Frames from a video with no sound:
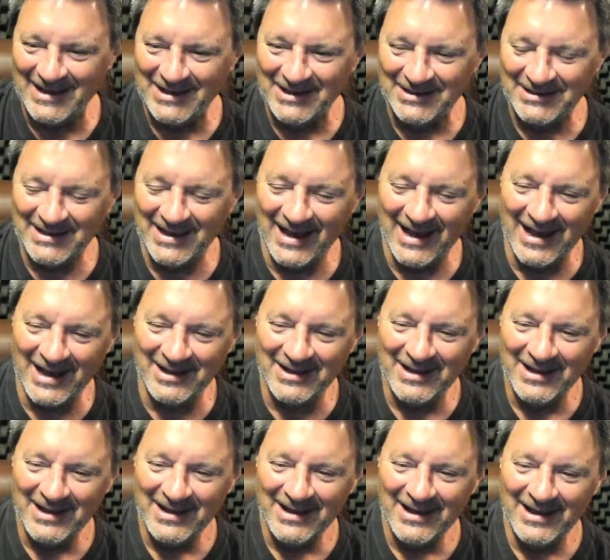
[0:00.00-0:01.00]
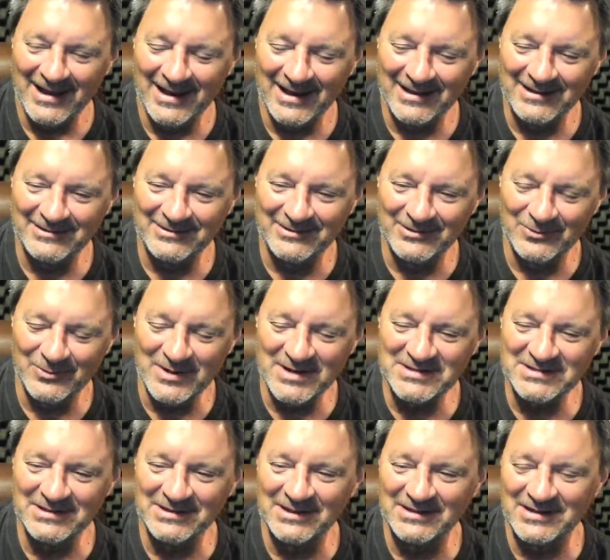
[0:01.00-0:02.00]
Yeah, uh, the
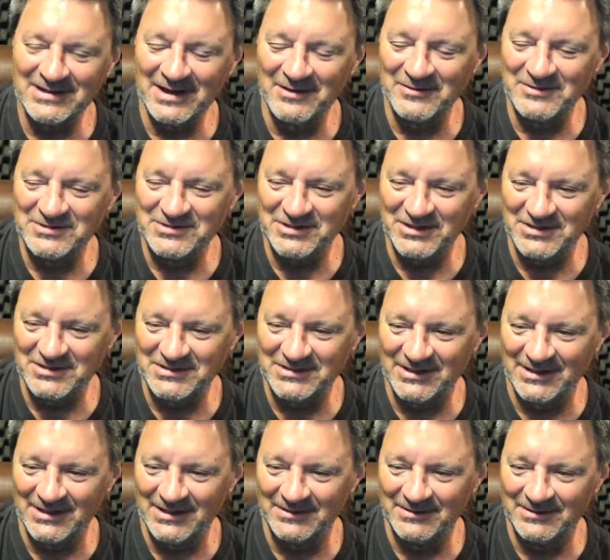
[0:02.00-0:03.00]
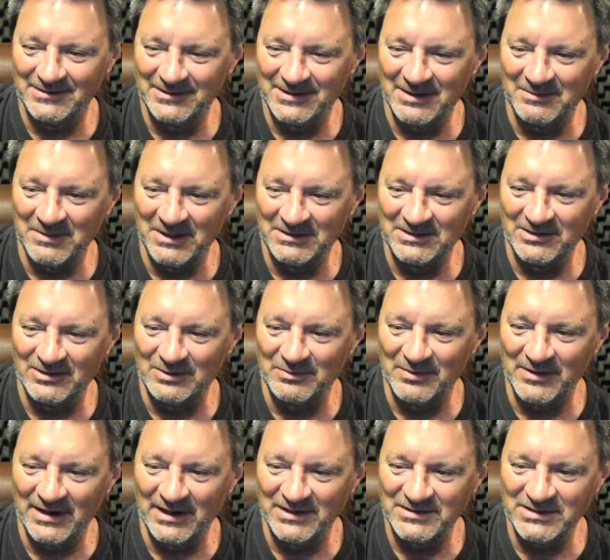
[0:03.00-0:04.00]
reason that I was just uh, commended on
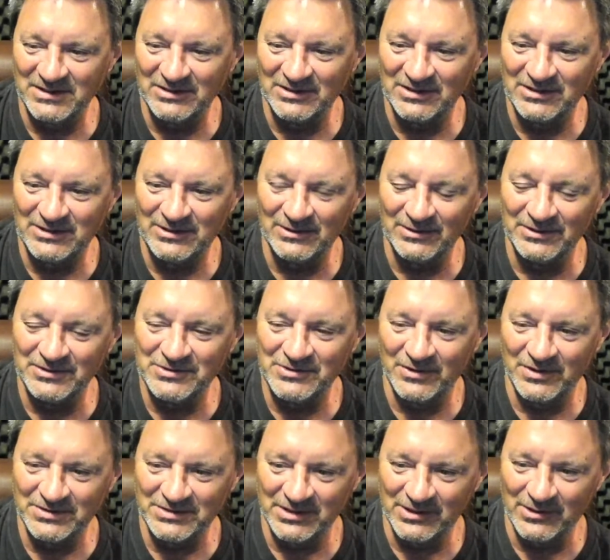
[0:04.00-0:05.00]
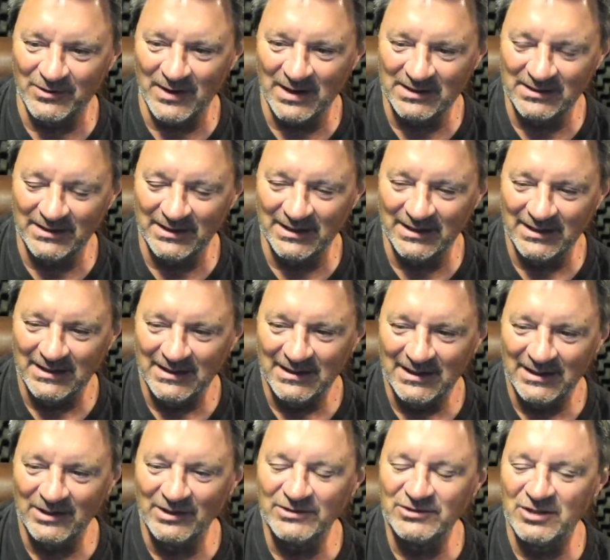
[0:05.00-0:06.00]
pronouncing Dacula, Georgia correctly,
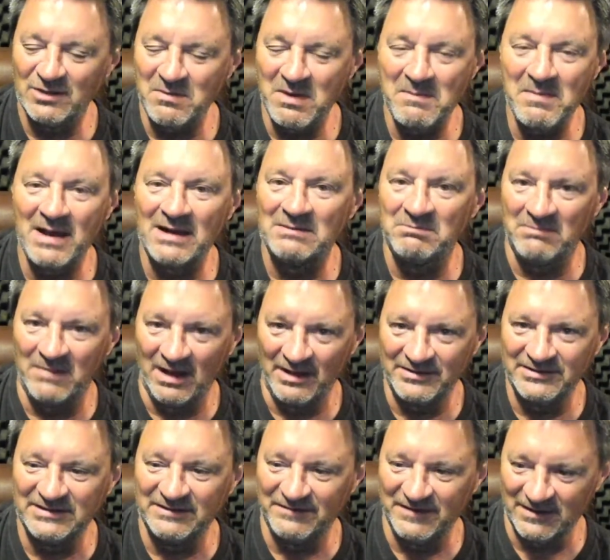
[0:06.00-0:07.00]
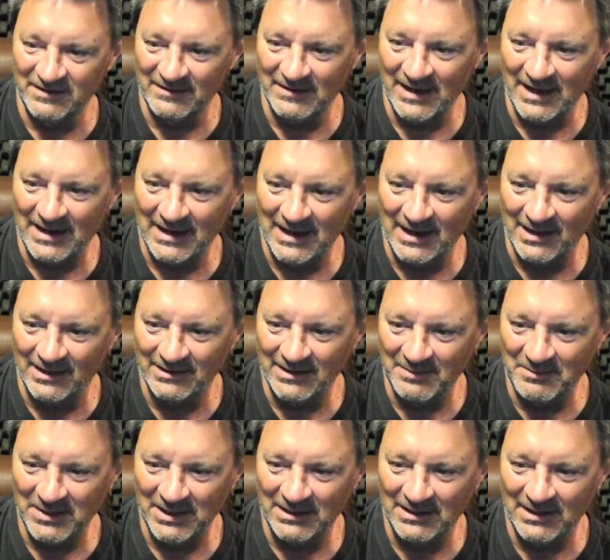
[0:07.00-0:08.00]
it only took me about a month to figure that out. I
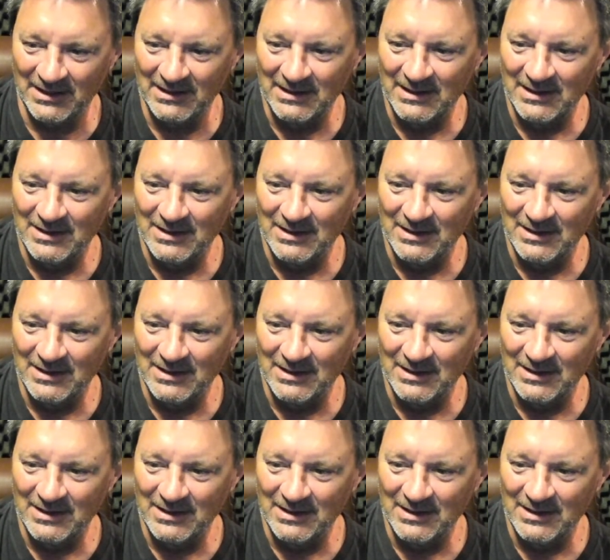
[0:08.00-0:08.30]
mean, I,